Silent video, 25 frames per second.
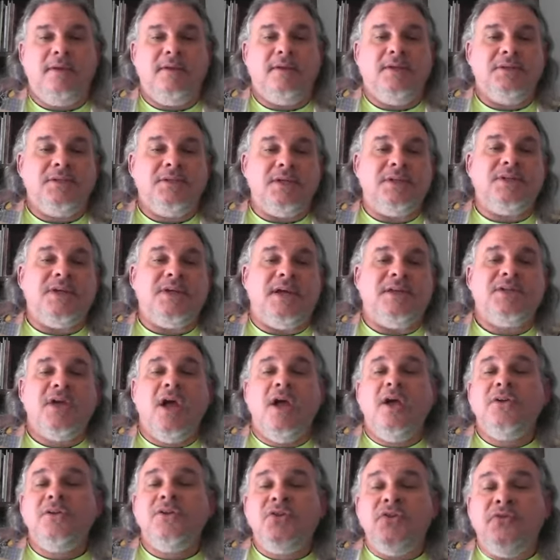such as
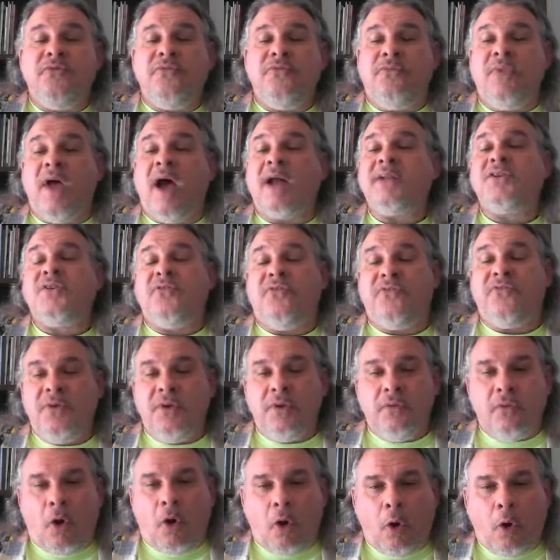not to
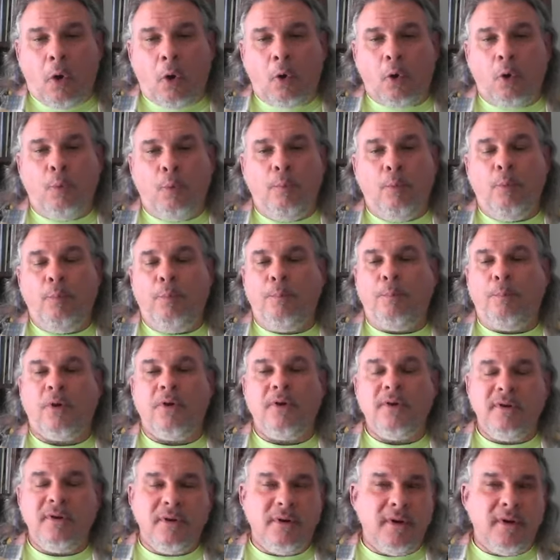feel the horrible
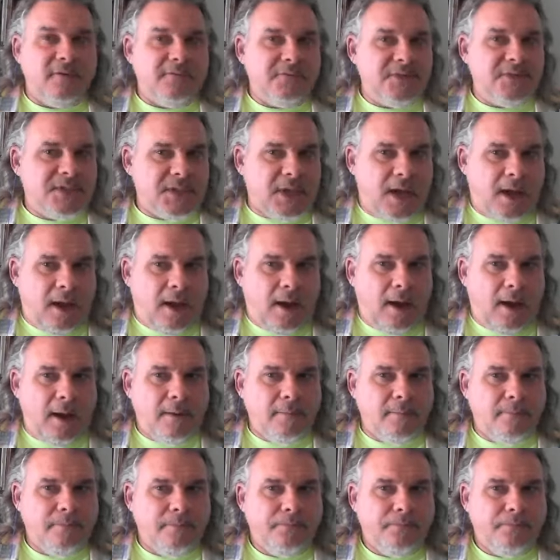burden of time.